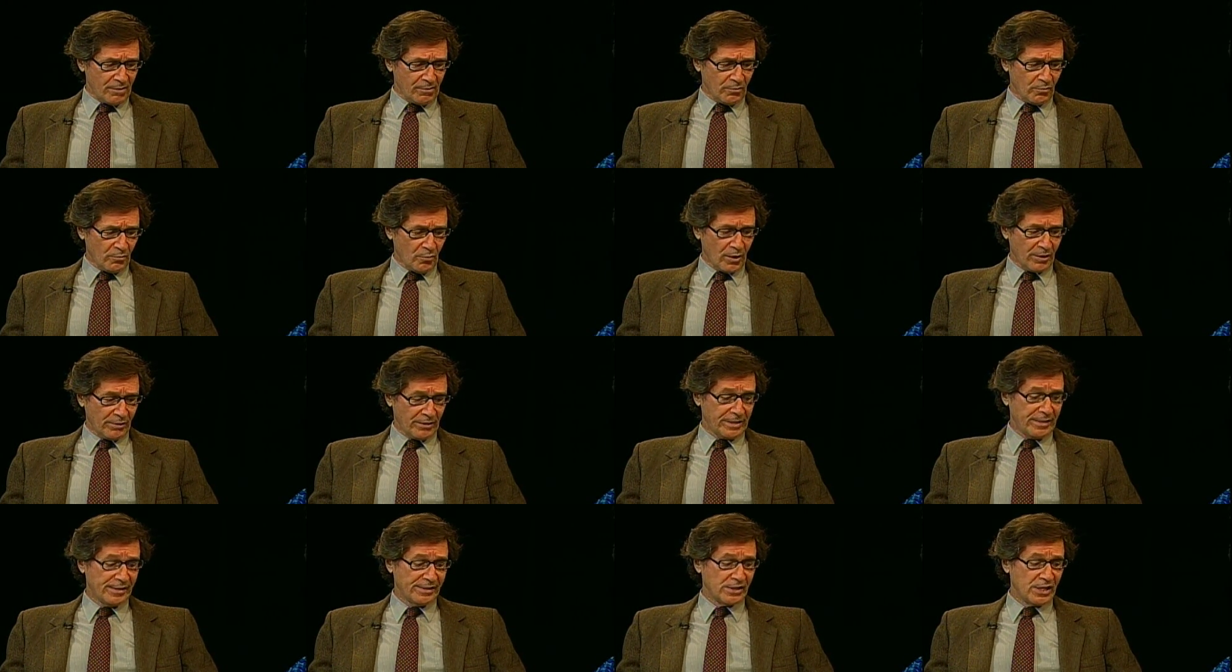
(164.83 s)
well,
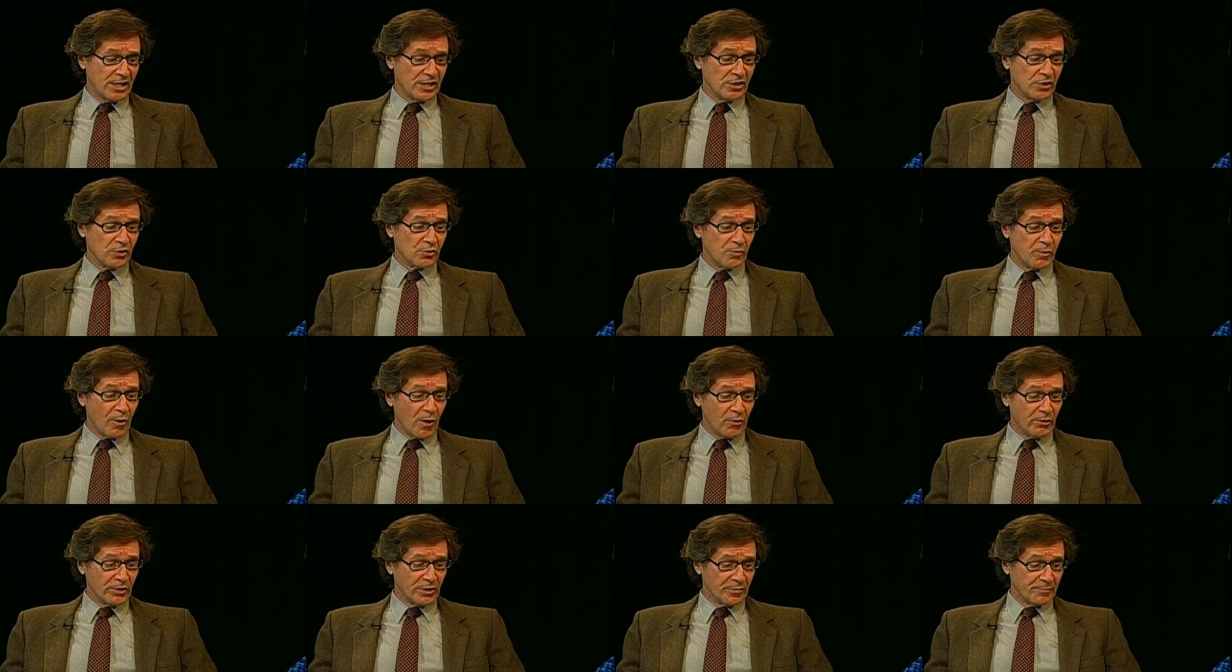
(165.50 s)
he, he's
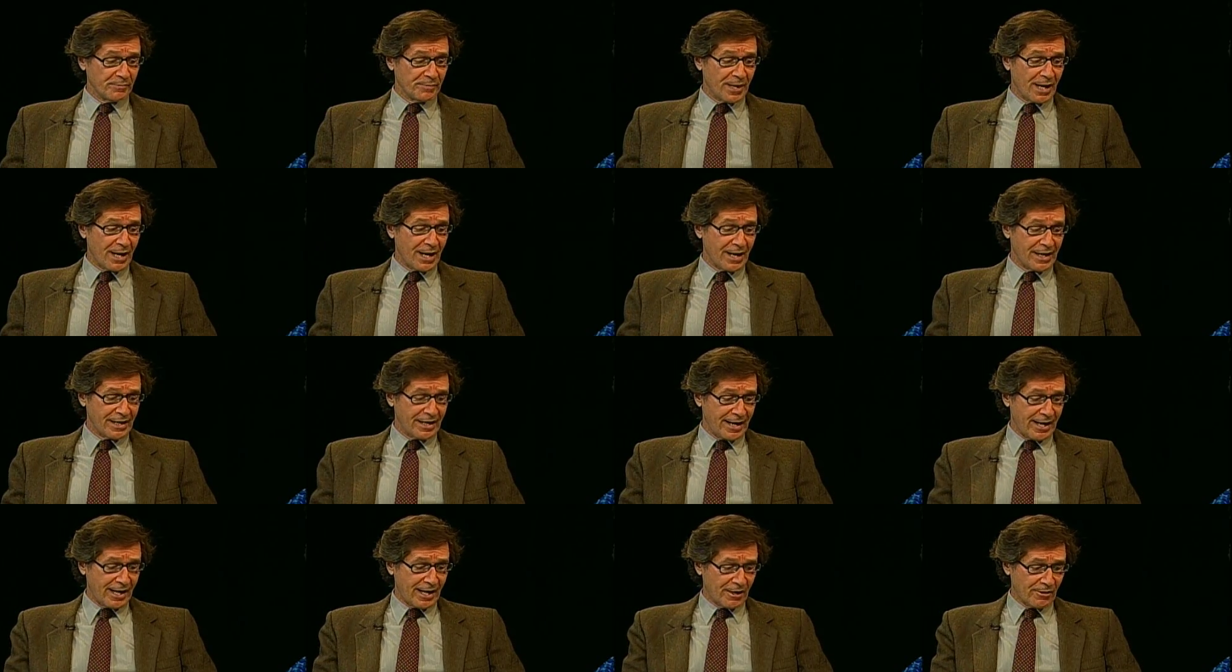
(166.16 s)
quoted by
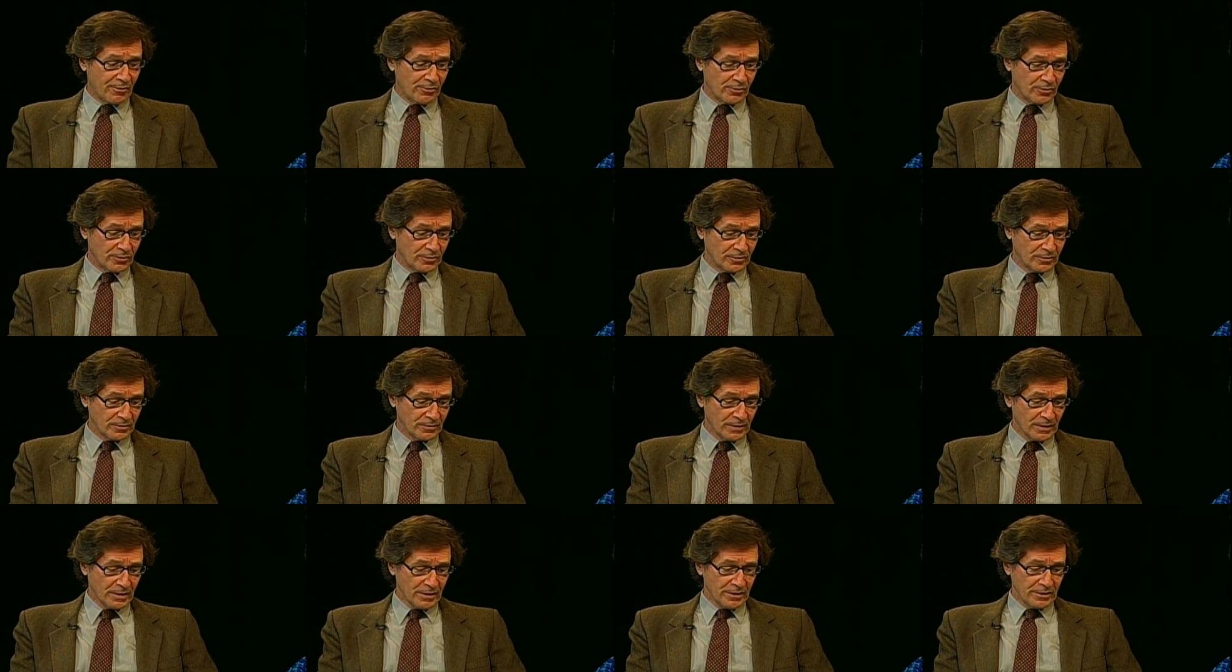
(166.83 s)
Harrell,
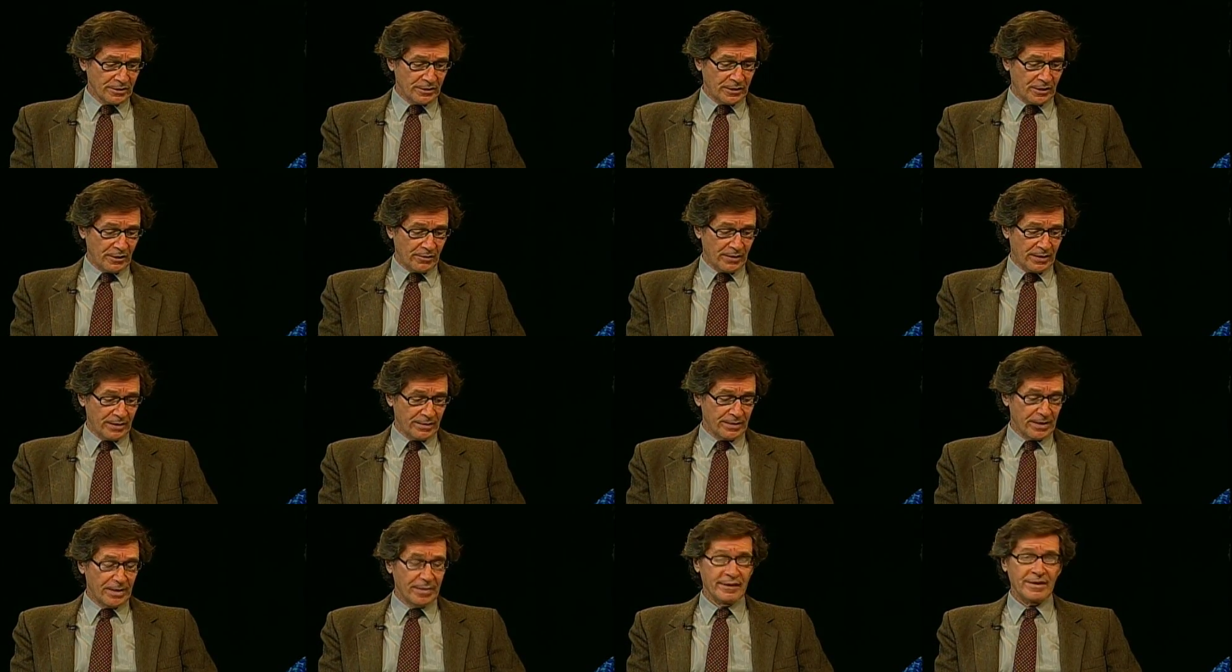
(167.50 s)
you know,
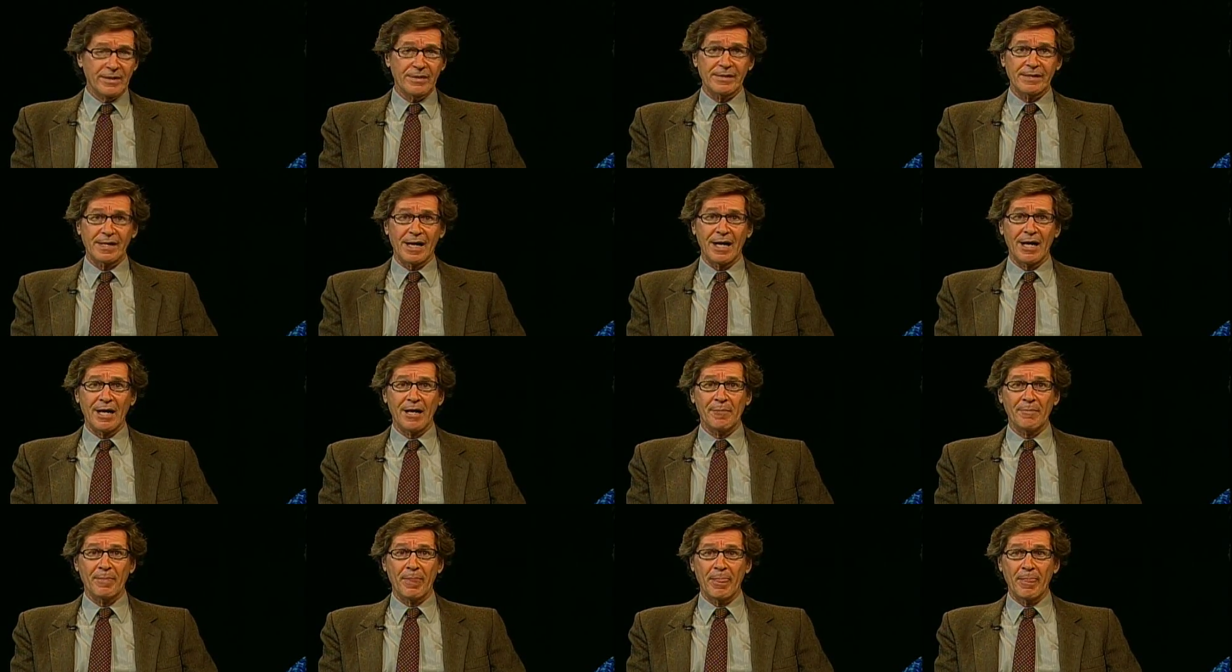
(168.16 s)
in, in the
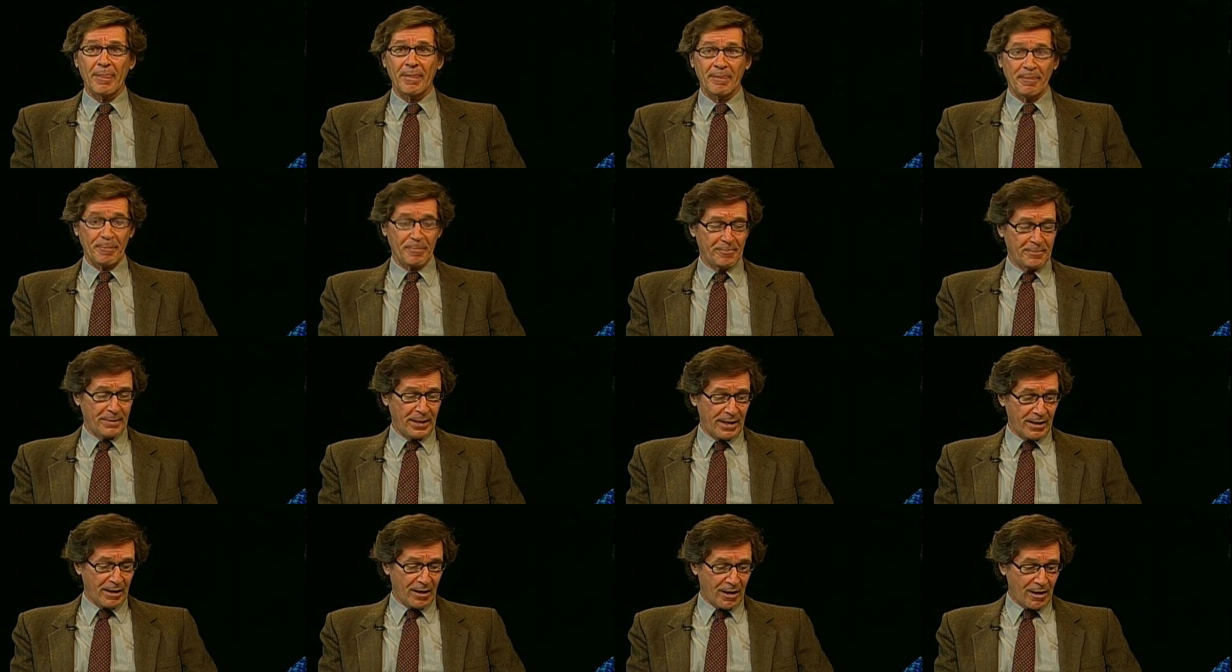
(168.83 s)
Time
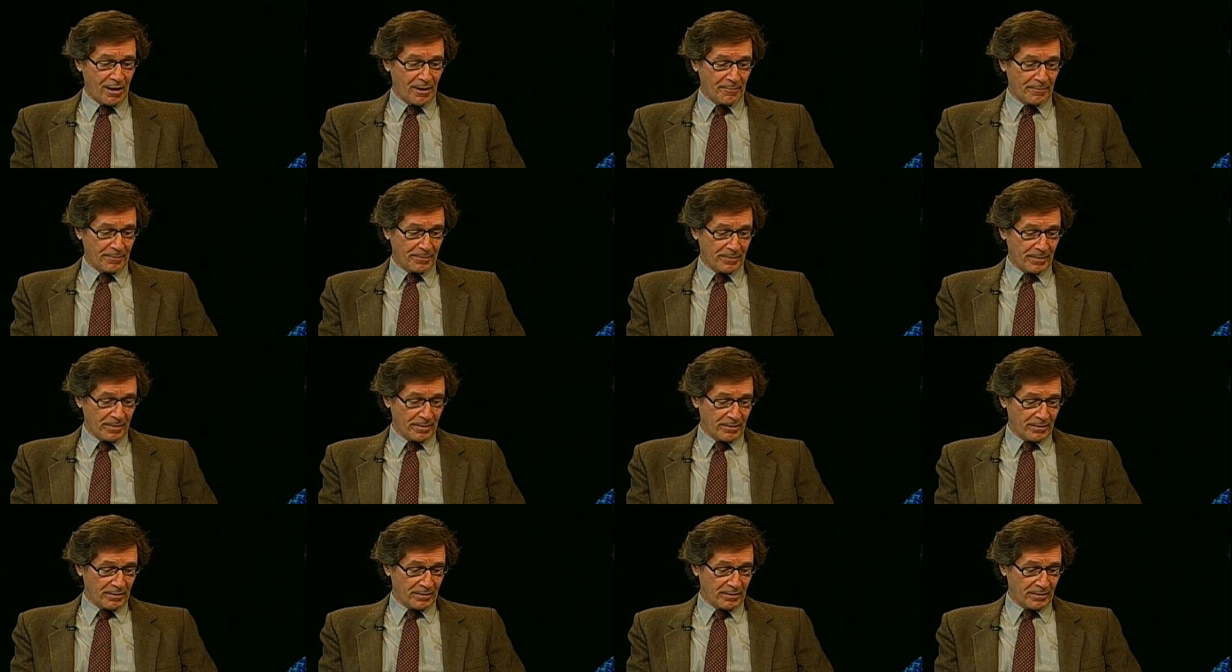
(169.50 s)
um,